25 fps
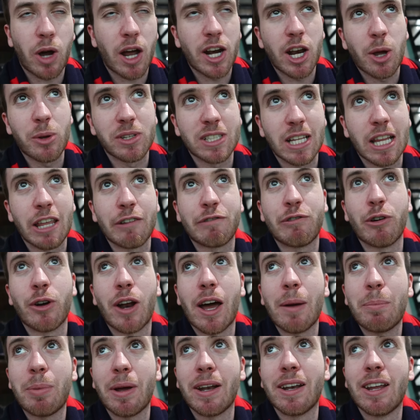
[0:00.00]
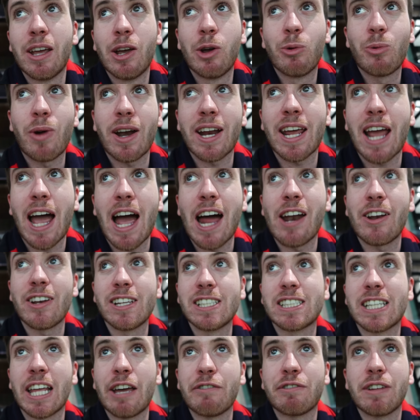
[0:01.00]
I know he's a left footer, but running hard on
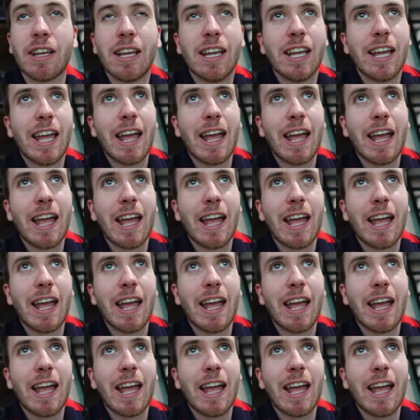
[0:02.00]
his left.